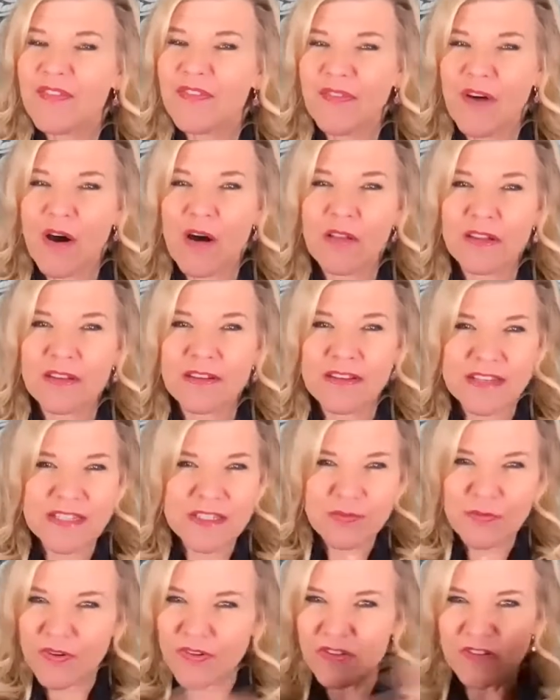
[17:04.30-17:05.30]

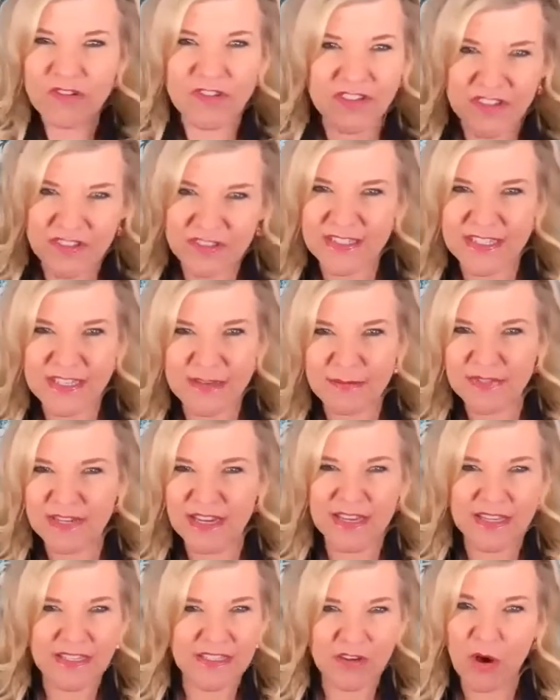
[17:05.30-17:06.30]
fallenness, where seems
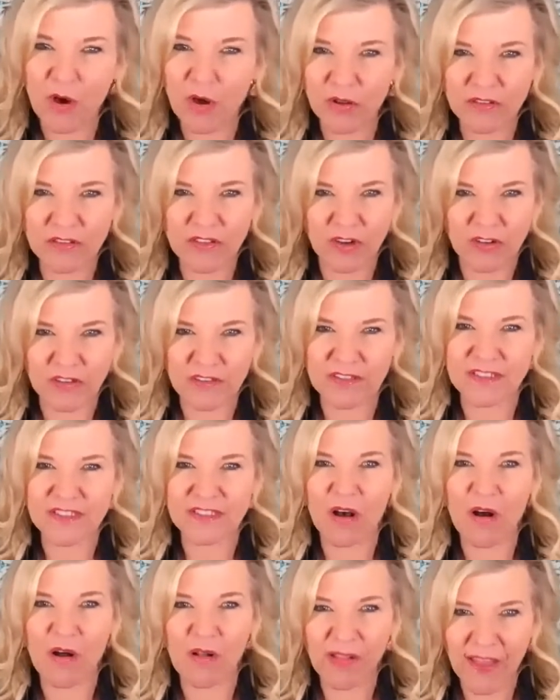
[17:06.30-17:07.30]
like it's all darkness,
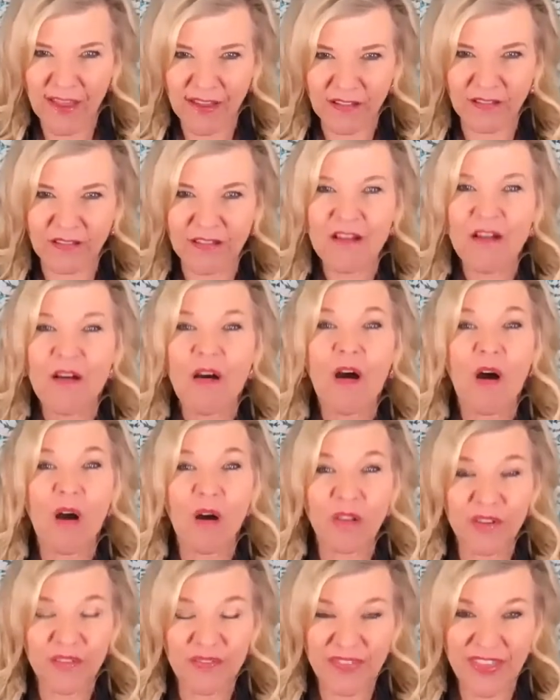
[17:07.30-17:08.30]
all hell,
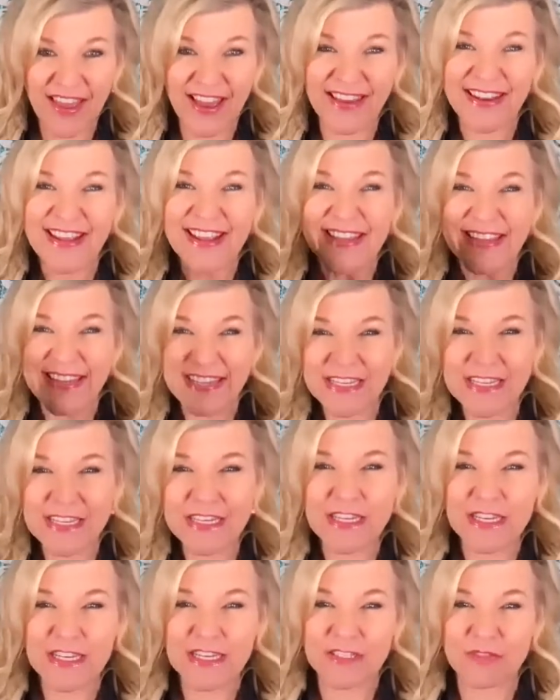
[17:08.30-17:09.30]
all of that.
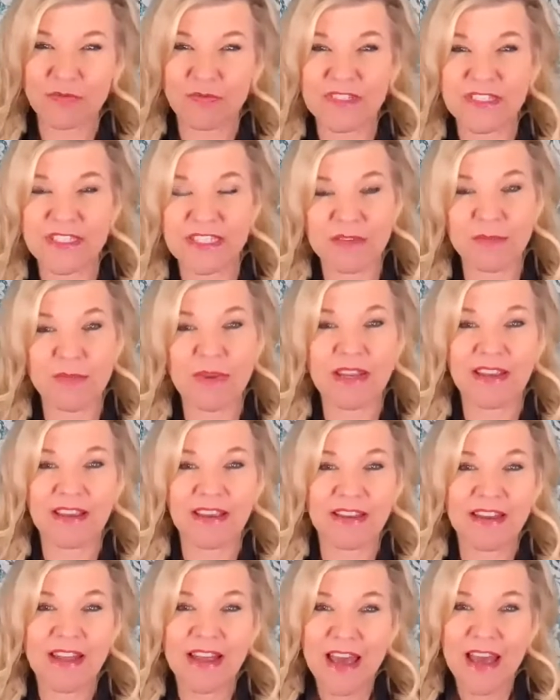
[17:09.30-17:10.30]
He is redeeming
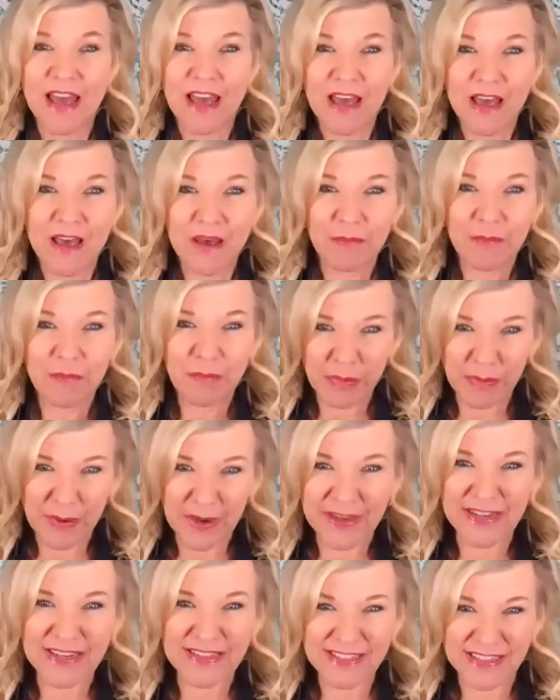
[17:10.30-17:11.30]
it,
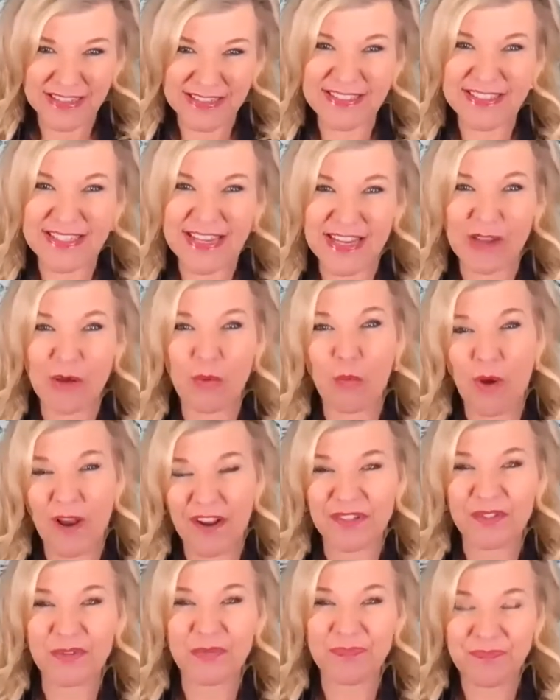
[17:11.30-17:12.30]
but it does take a
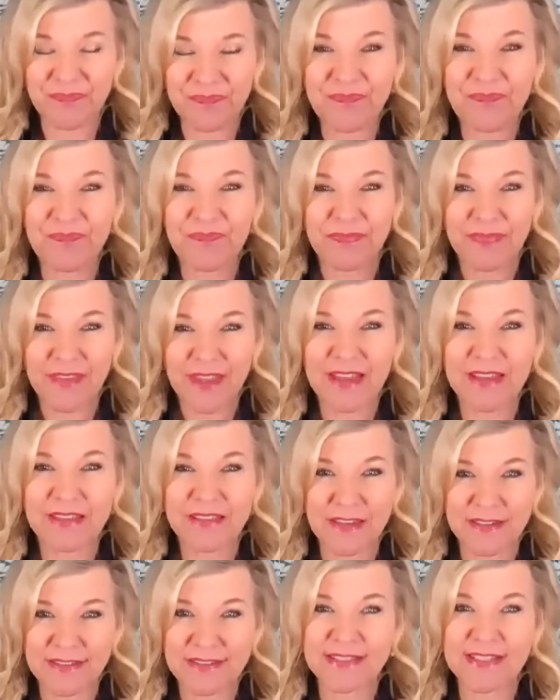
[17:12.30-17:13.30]
while. It
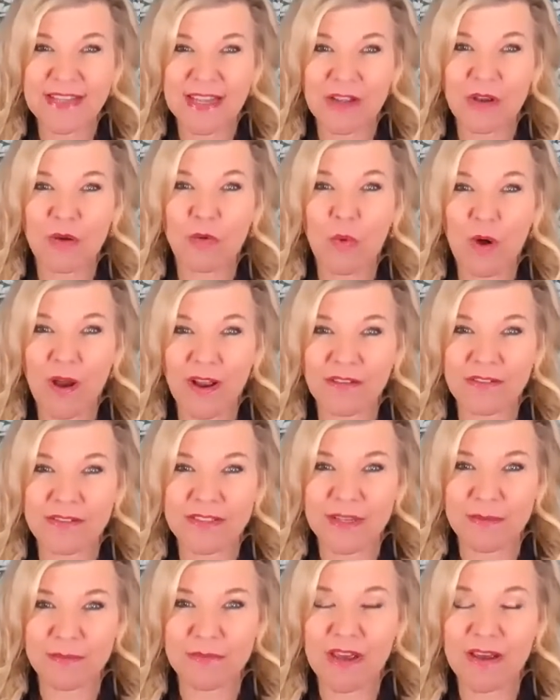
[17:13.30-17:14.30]
does take a while
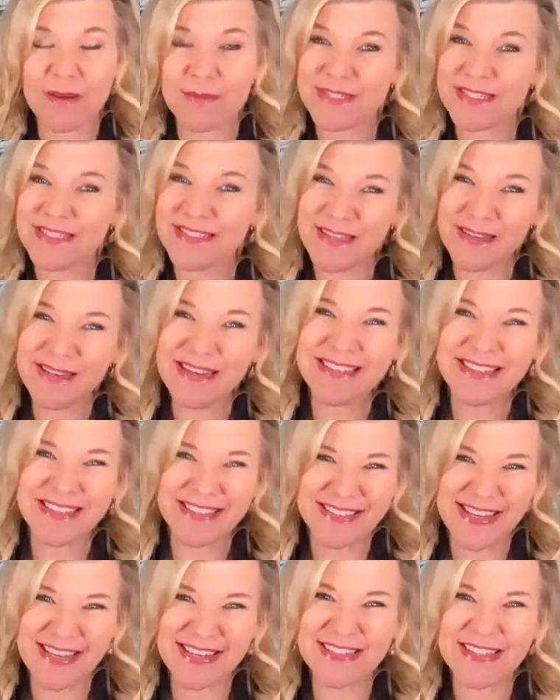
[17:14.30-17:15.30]
sometimes. And sometimes
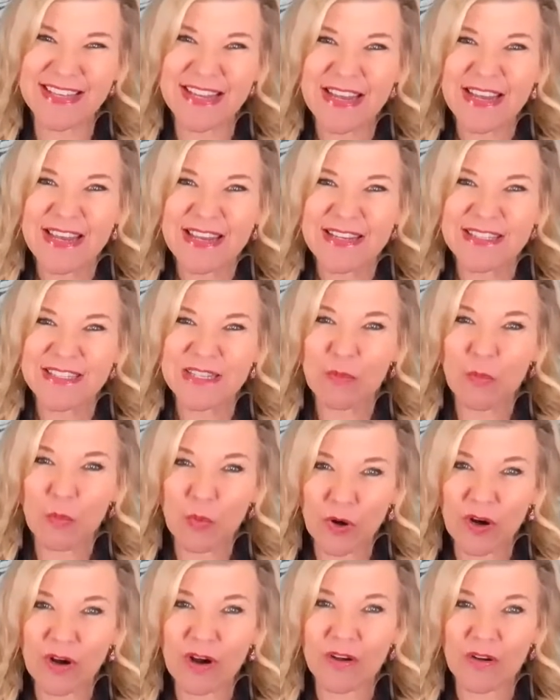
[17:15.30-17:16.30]
it takes some
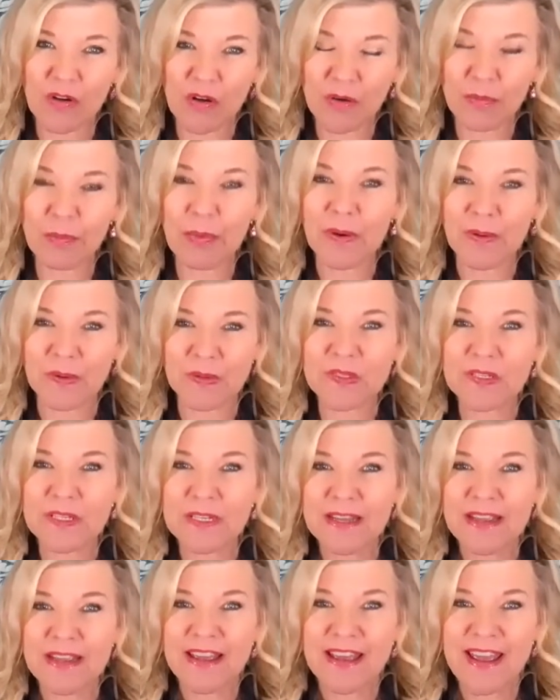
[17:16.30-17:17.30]
work on our part.
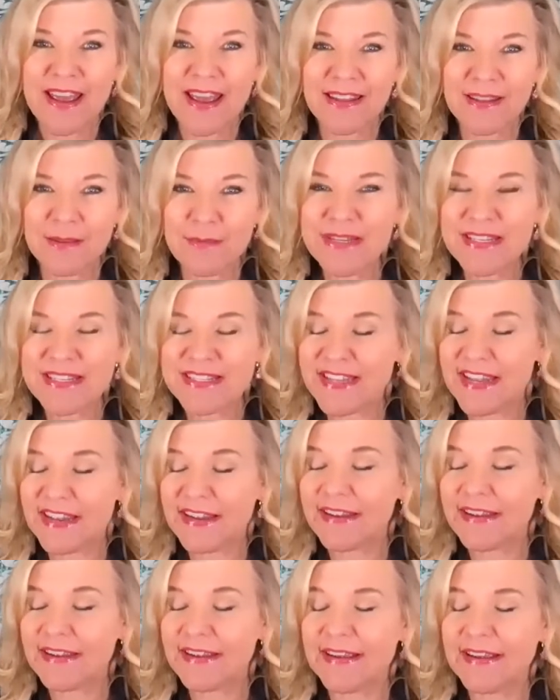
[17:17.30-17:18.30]
And let me just
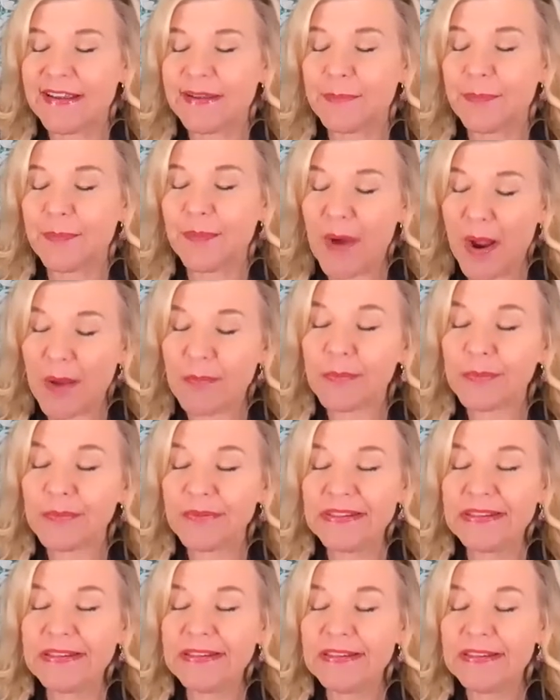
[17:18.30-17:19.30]
say,
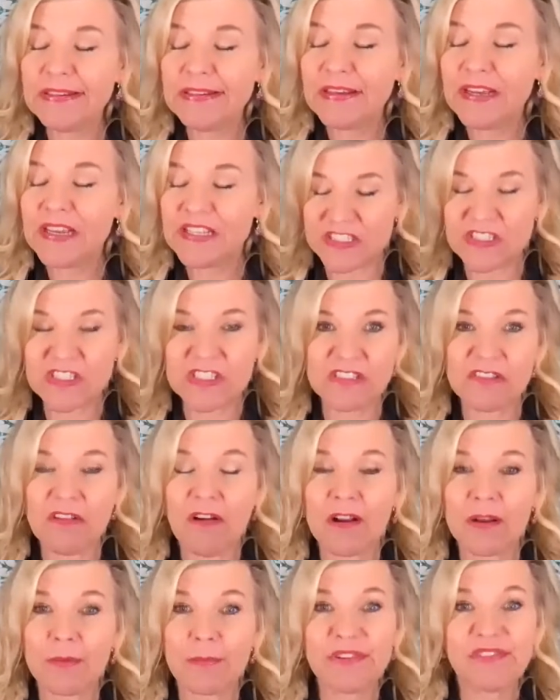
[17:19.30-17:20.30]
probably it's just
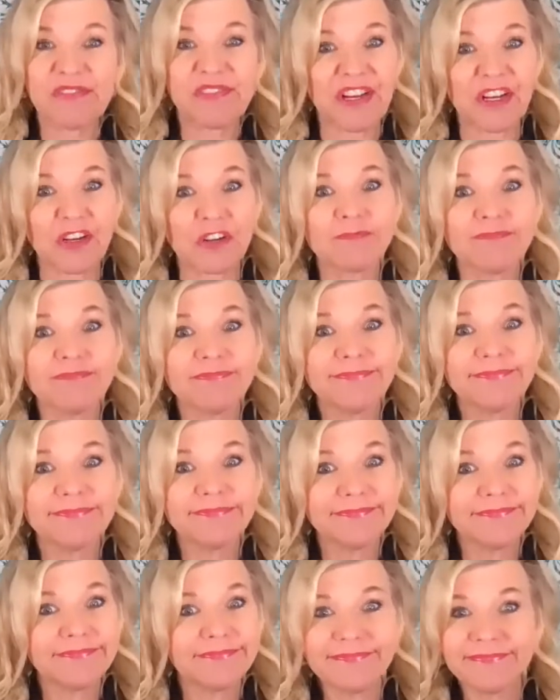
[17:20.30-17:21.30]
not going to be fair.
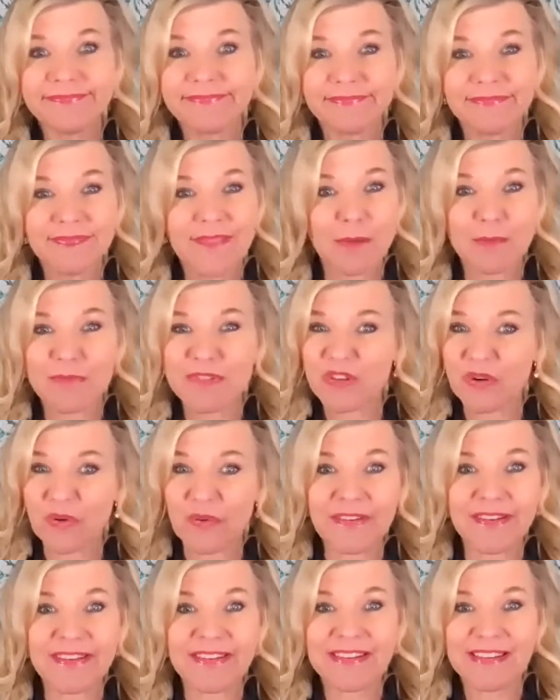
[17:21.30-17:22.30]
I'm
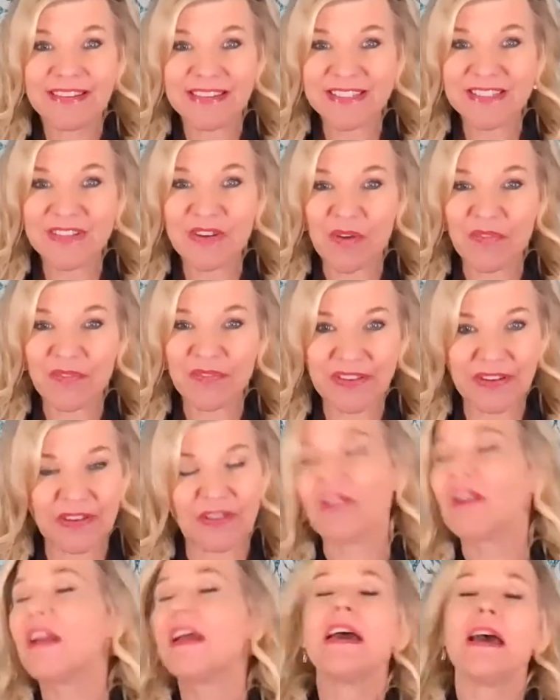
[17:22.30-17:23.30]
sorry, it's not
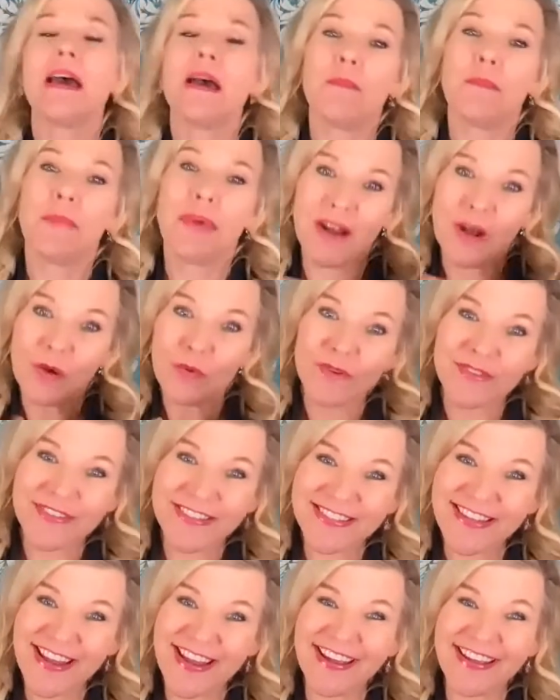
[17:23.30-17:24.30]
fair. But I will
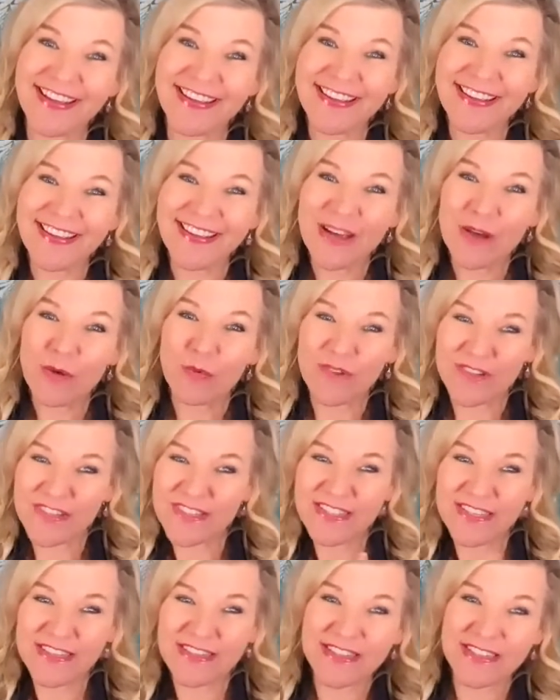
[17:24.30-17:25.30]
say, where
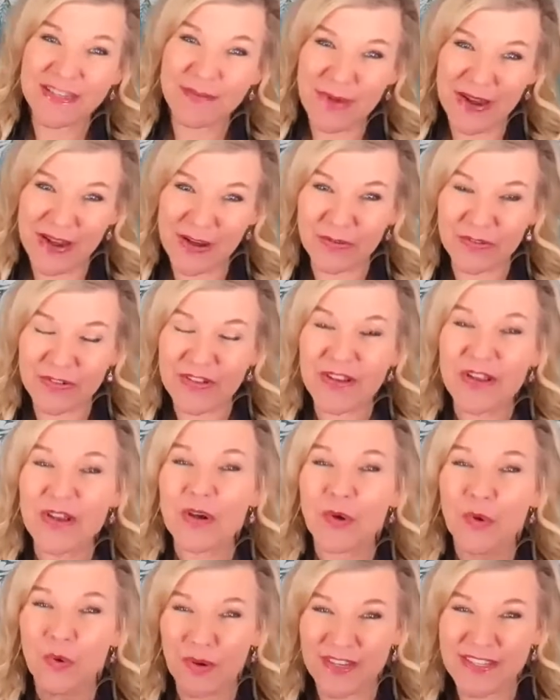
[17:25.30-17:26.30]
sin does abound,
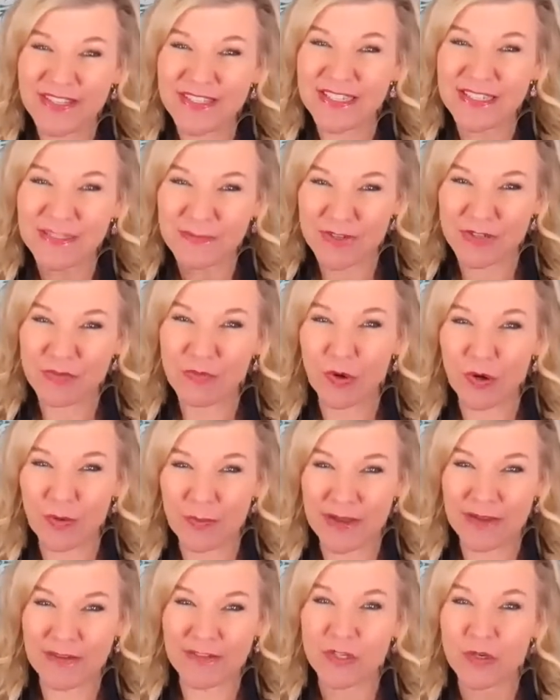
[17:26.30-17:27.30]
grace does much more
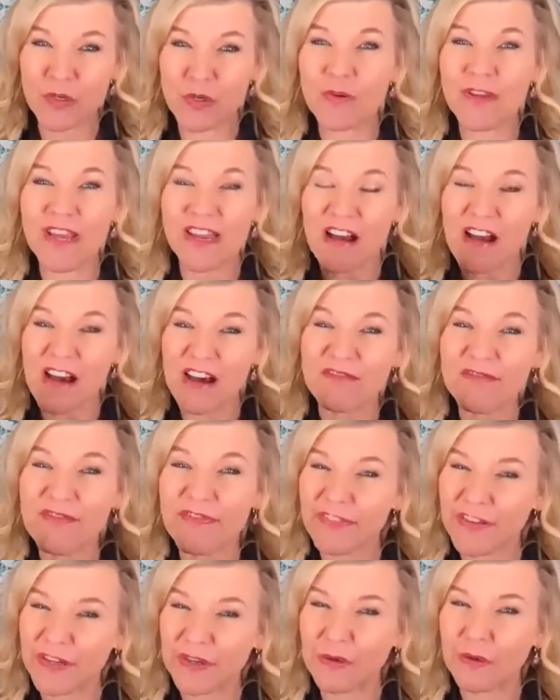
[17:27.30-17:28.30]
abound. So you get
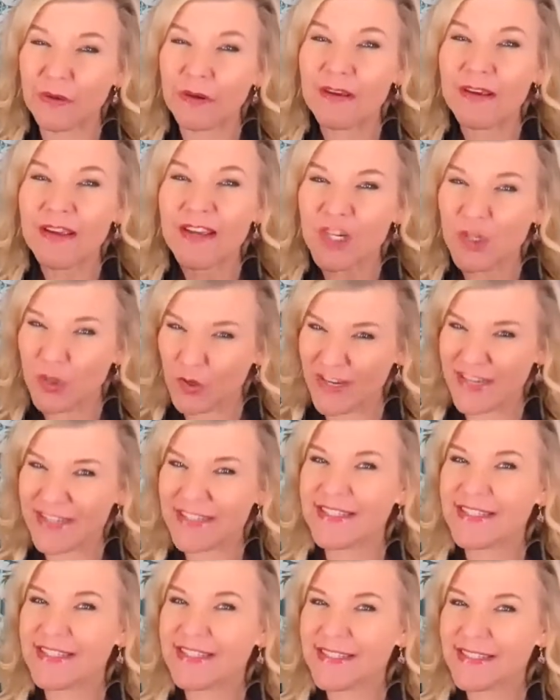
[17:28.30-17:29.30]
unfair
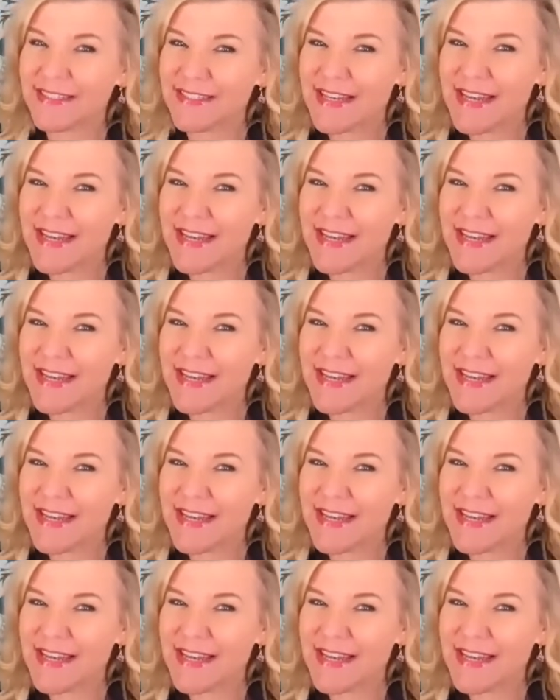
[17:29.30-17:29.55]
grace.